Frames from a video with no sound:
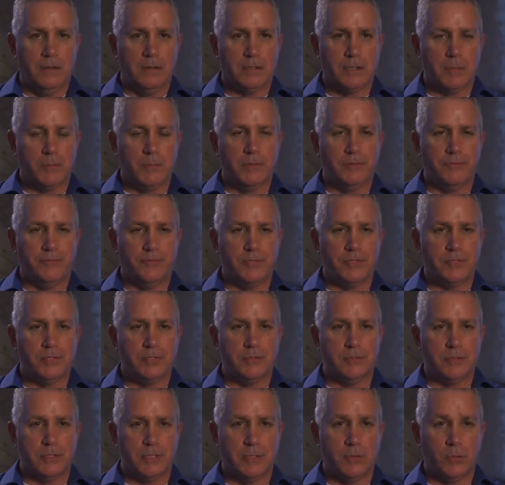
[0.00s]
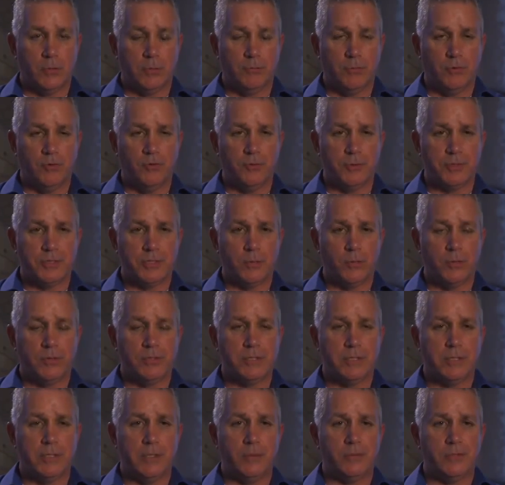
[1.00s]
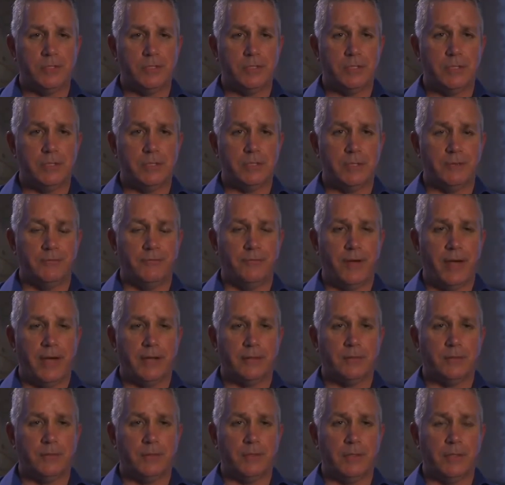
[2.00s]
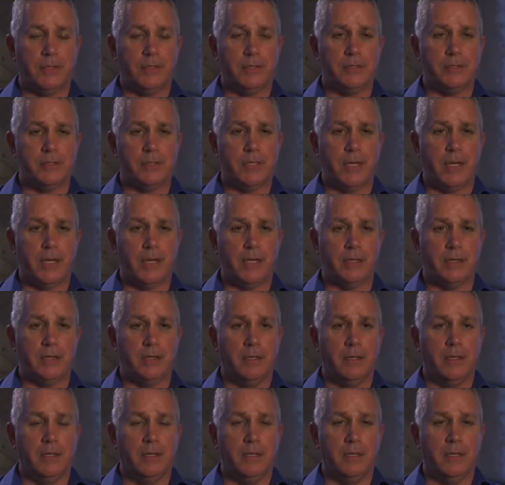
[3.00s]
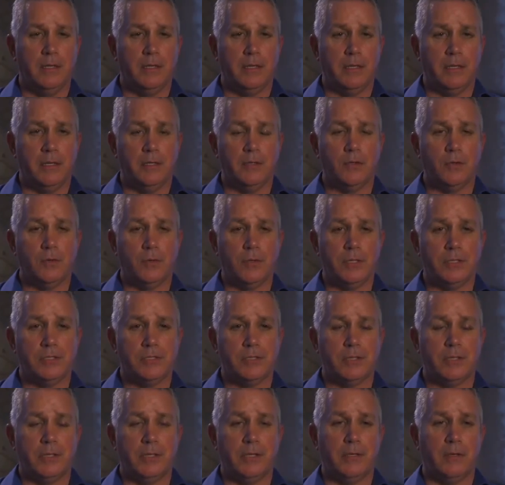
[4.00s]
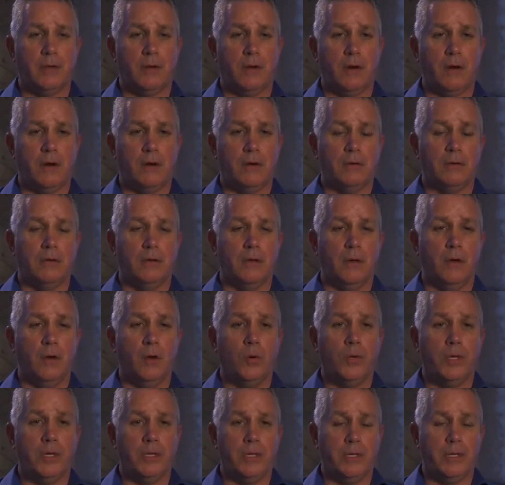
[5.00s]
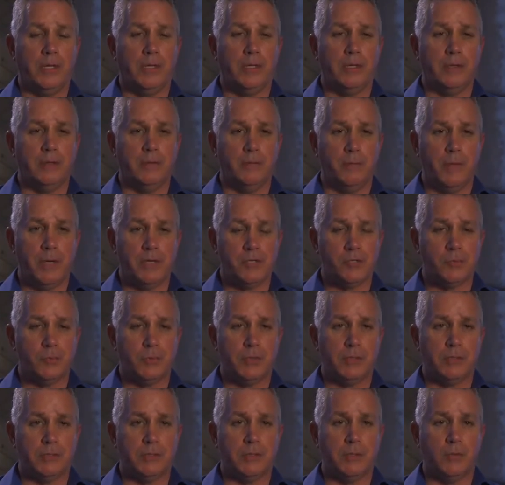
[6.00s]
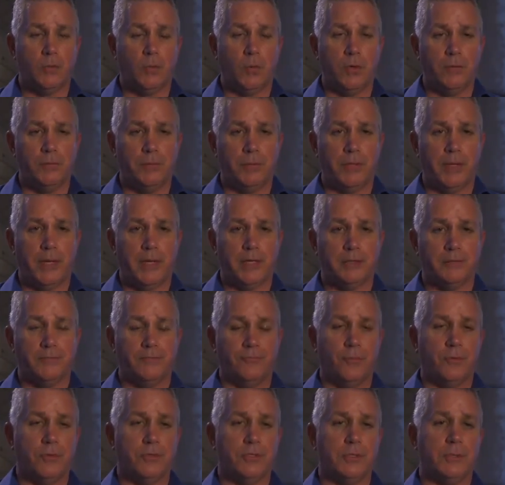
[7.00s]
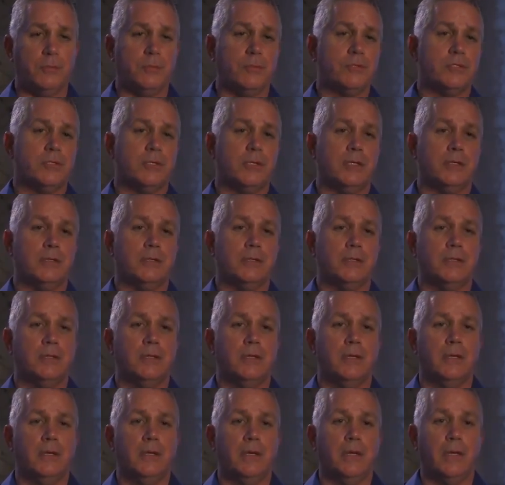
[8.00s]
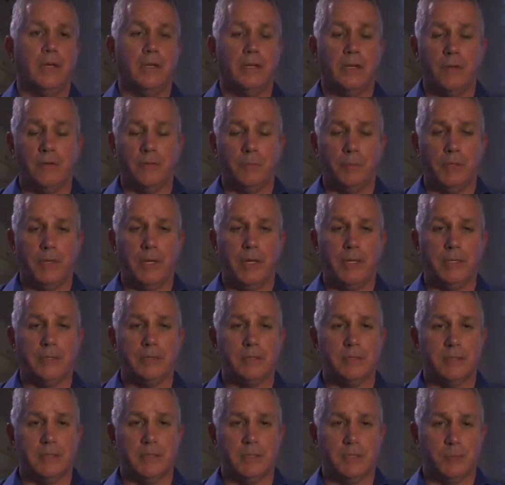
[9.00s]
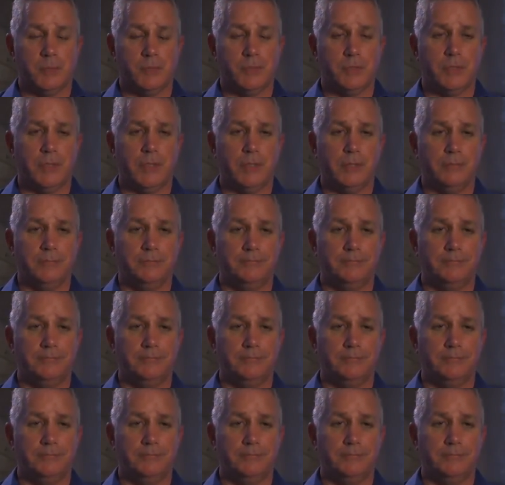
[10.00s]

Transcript: Some of the efficiency improvements that we've seen with CDC Factory is an increase in our OEE measurement in one plant at 14% and another plant at 6%.